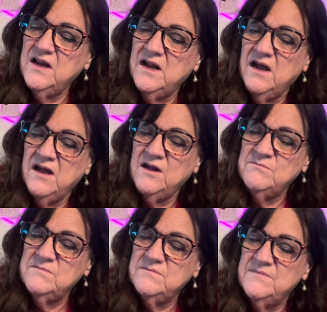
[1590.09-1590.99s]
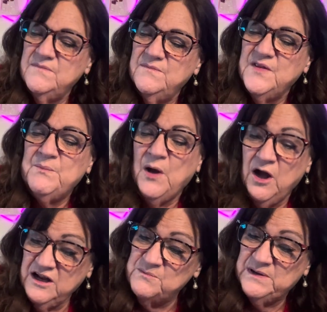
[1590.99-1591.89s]
the
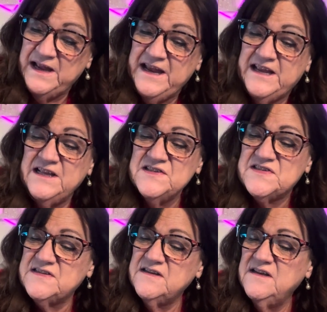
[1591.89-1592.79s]
pocket blankets.